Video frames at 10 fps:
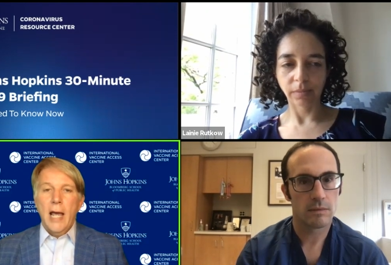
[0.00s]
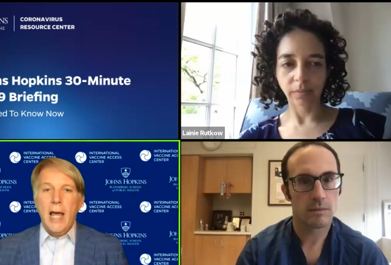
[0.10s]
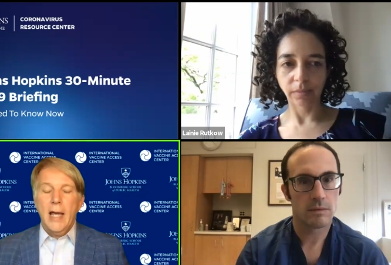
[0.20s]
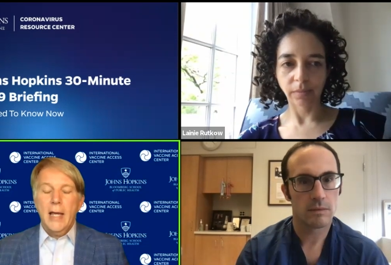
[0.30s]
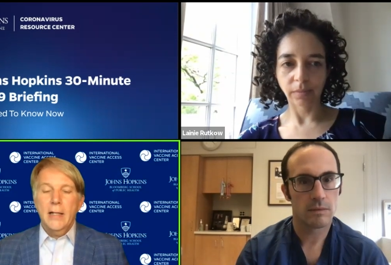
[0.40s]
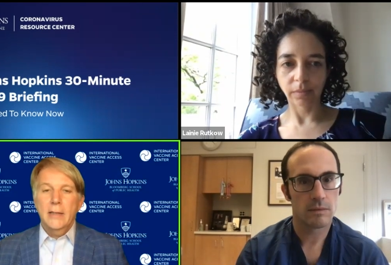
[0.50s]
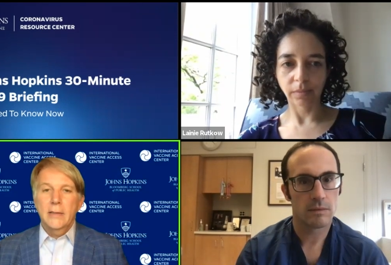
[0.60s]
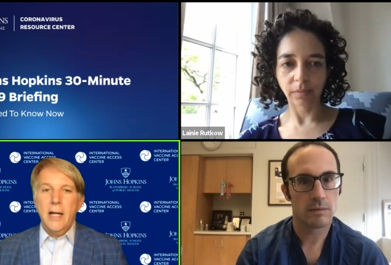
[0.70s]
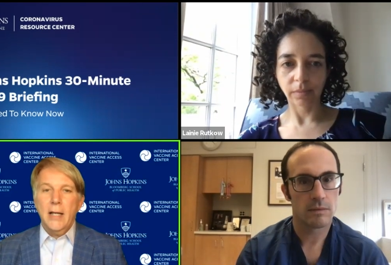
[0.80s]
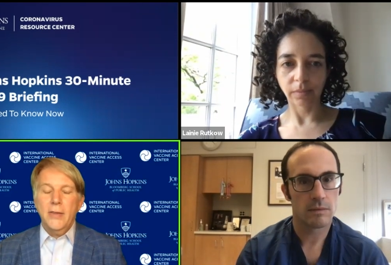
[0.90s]

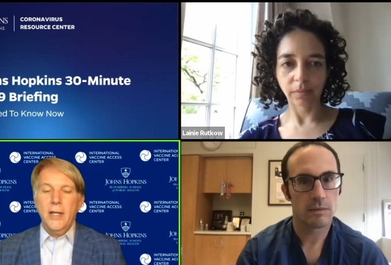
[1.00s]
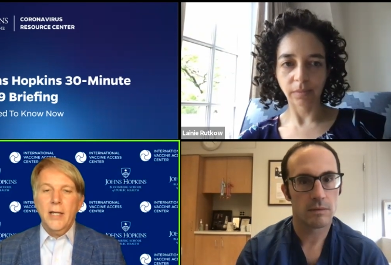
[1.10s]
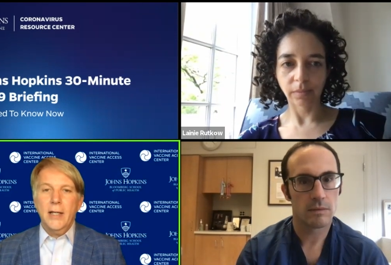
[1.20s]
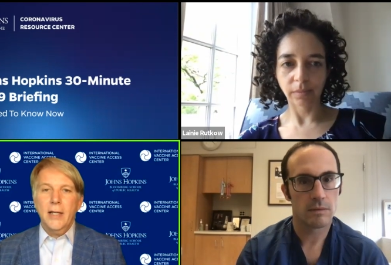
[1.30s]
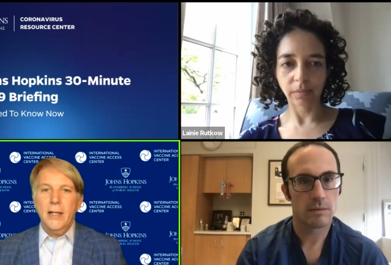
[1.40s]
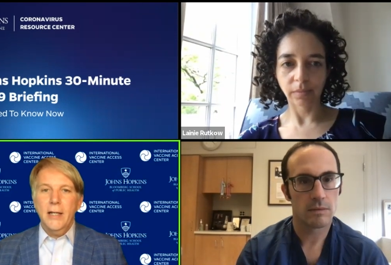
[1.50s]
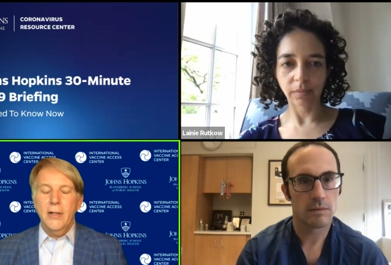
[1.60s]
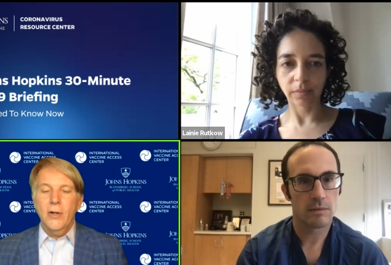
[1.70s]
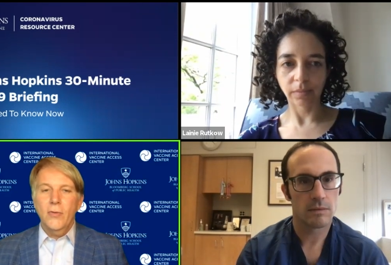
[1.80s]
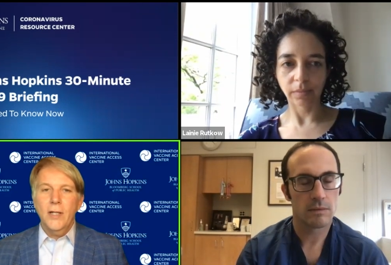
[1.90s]
Speaker 1: And I think
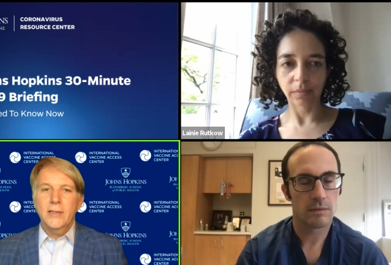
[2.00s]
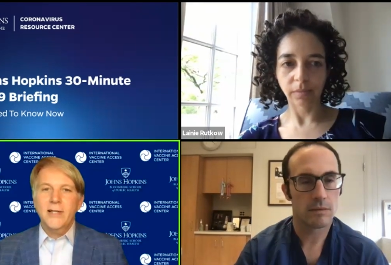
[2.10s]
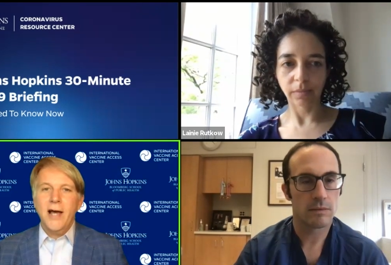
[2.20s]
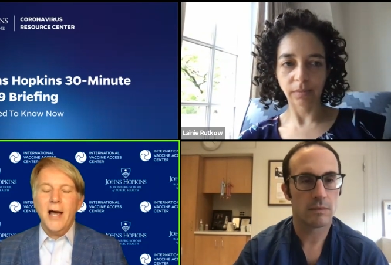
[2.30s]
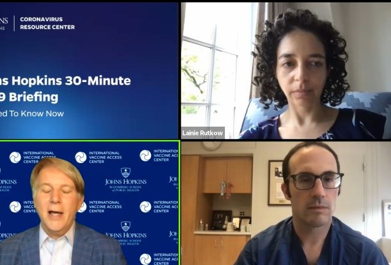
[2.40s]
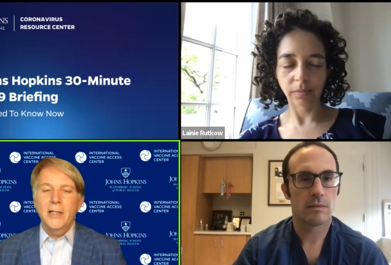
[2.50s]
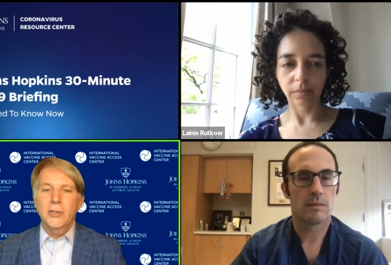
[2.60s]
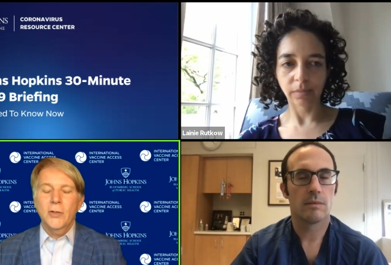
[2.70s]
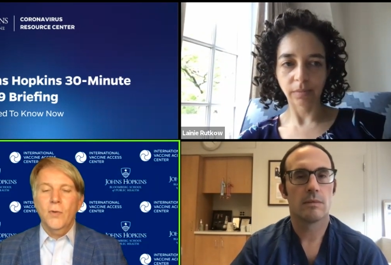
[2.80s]
these kinds of